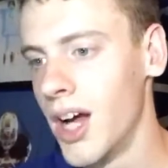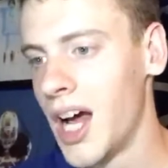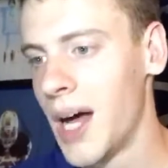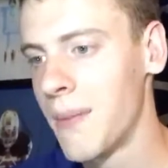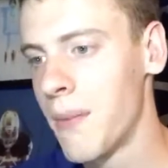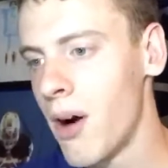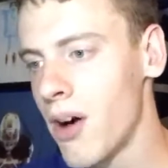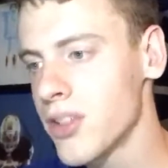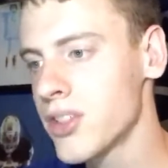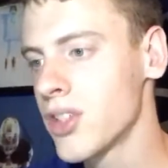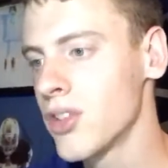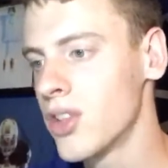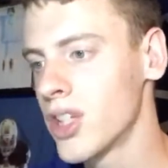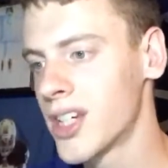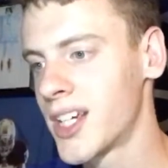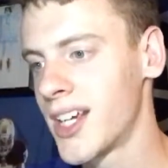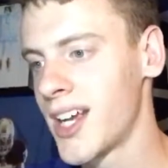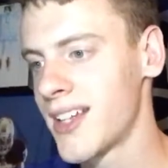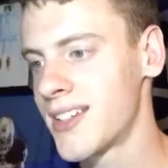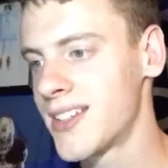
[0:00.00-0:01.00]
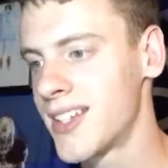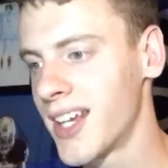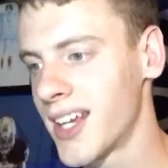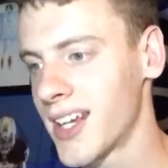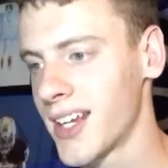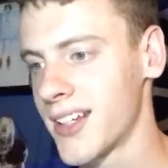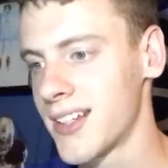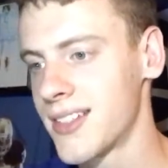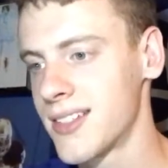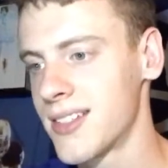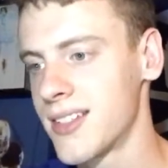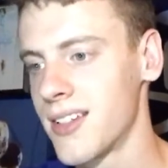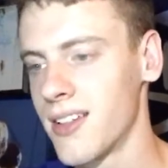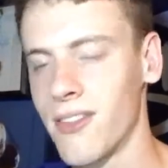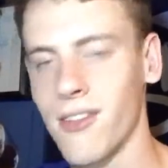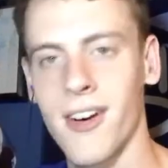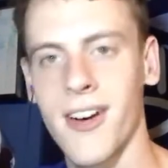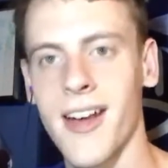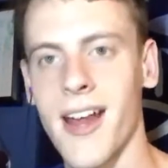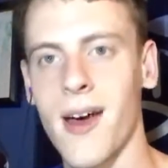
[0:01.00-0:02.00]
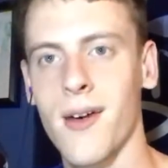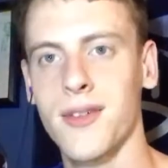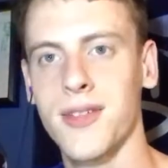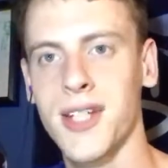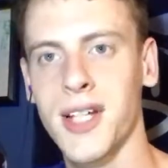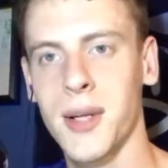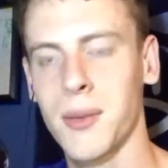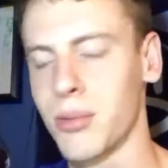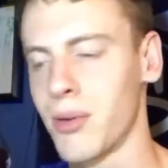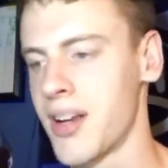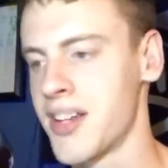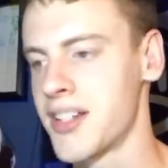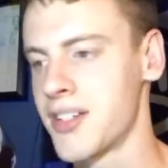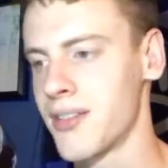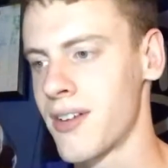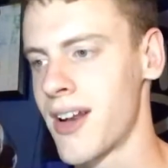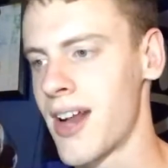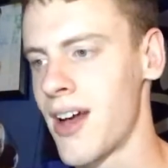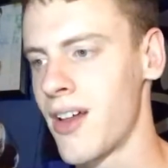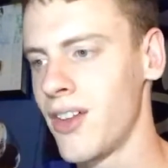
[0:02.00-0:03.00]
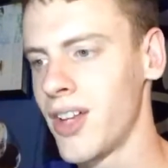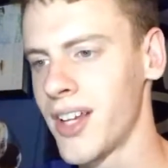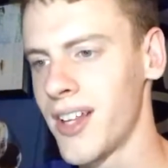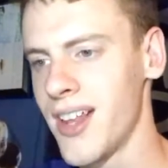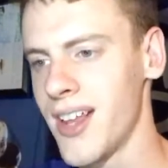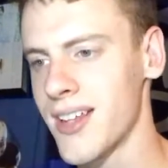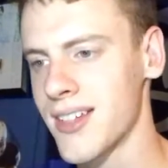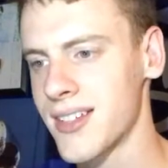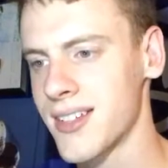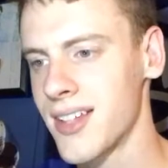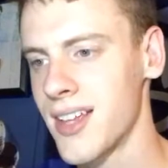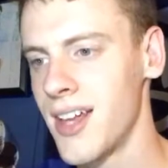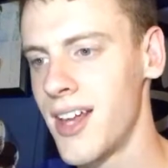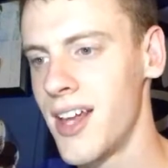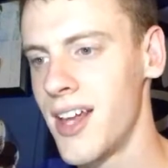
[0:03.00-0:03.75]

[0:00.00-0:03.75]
I'm also looking at tickets right now, ticket prices right now. Look at this.